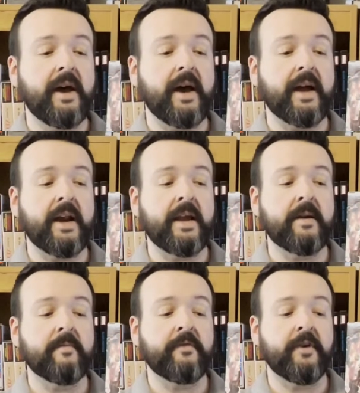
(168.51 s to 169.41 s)
I got
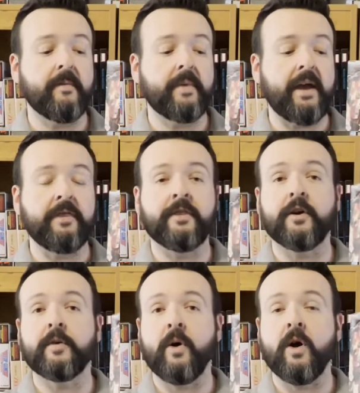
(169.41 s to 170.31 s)
him from a
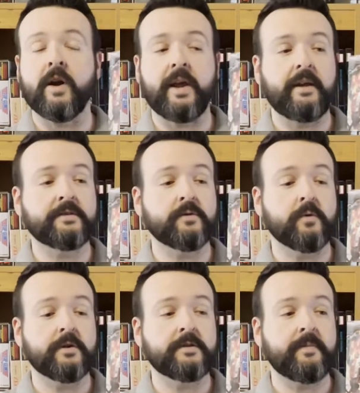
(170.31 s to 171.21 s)
third-party source,